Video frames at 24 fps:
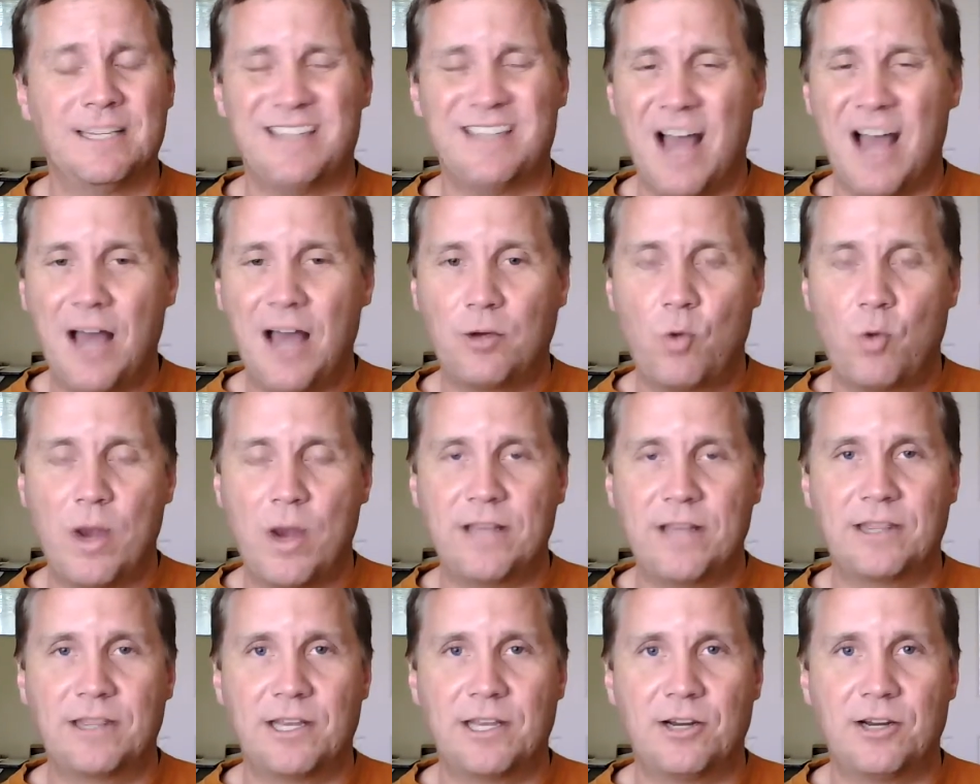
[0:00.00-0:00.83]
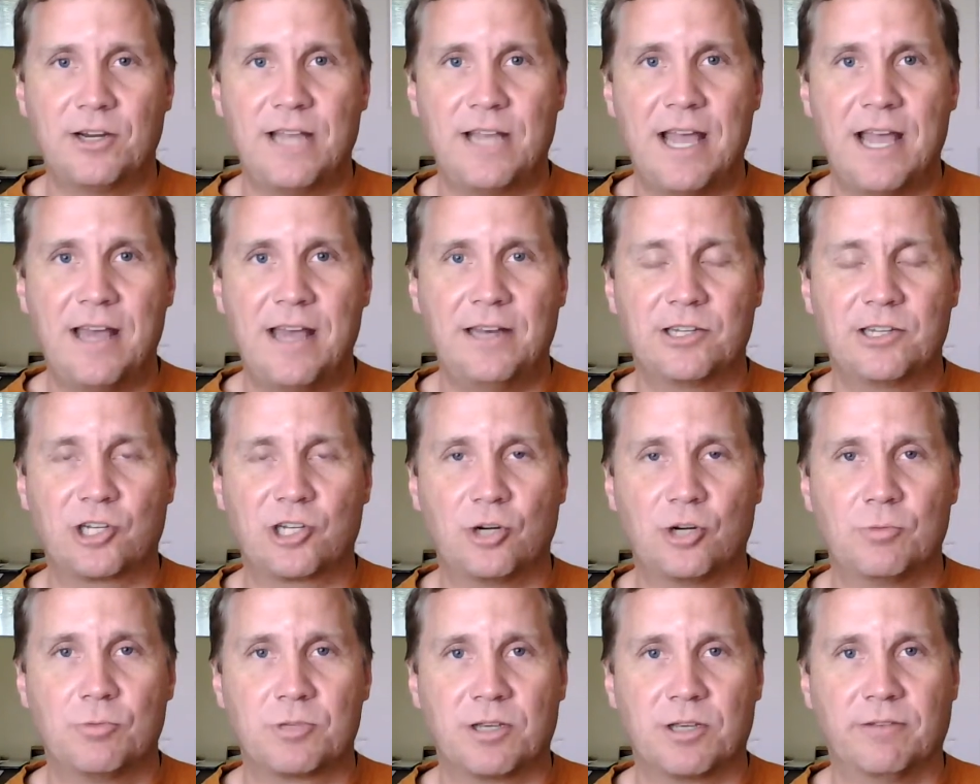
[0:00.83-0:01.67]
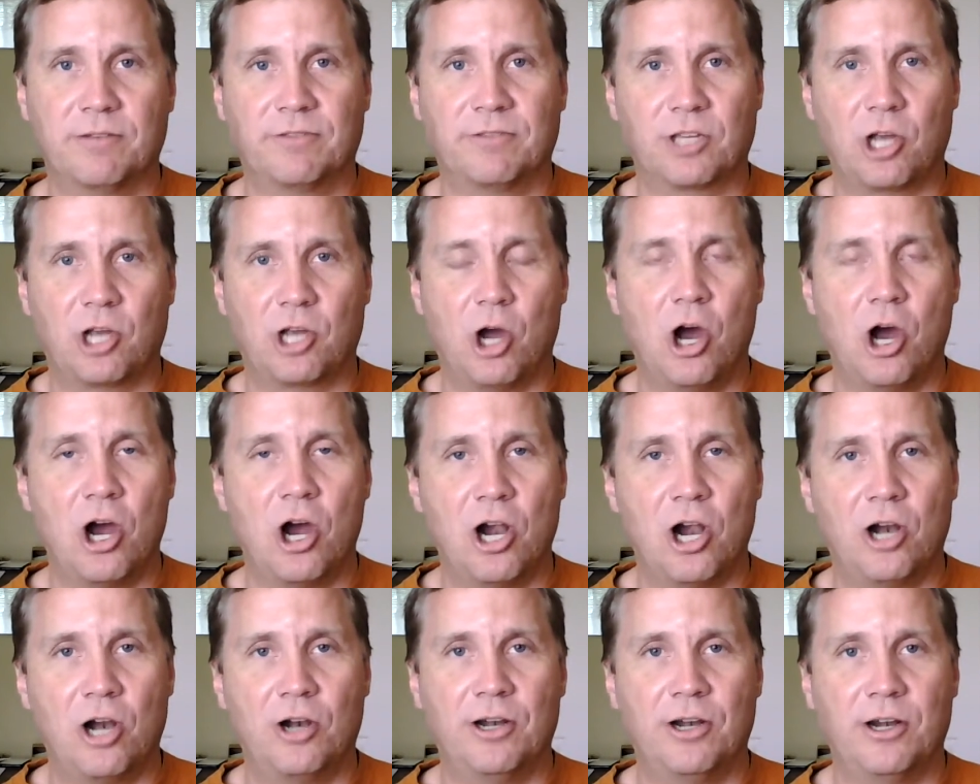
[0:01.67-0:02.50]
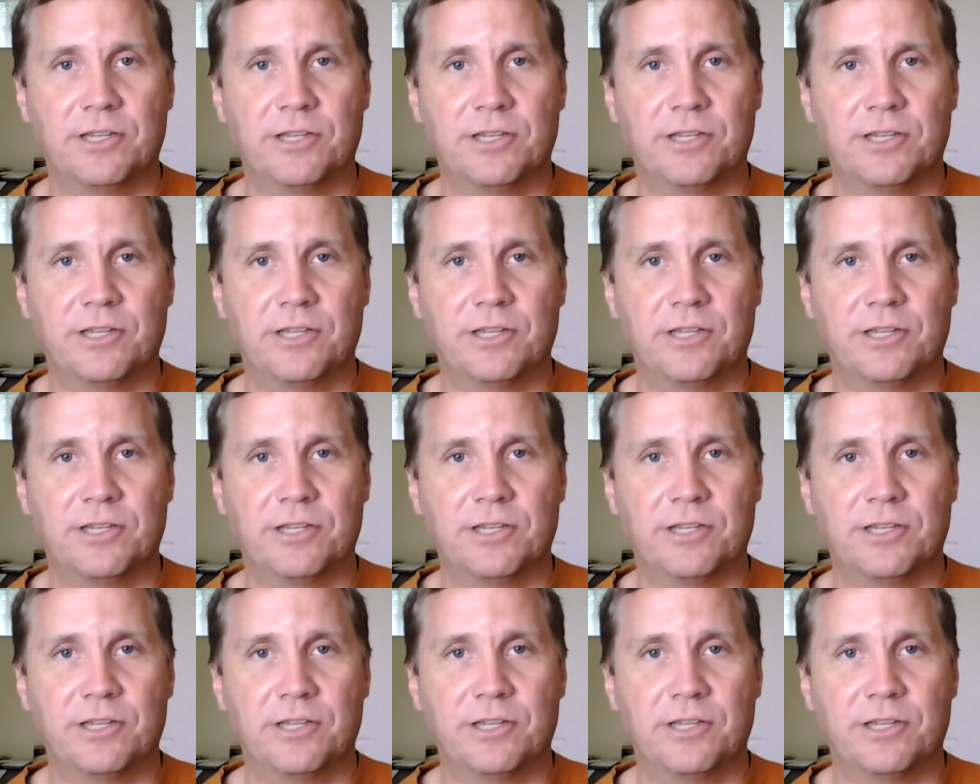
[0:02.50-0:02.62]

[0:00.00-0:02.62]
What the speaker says: Not quite there yet in terms of the car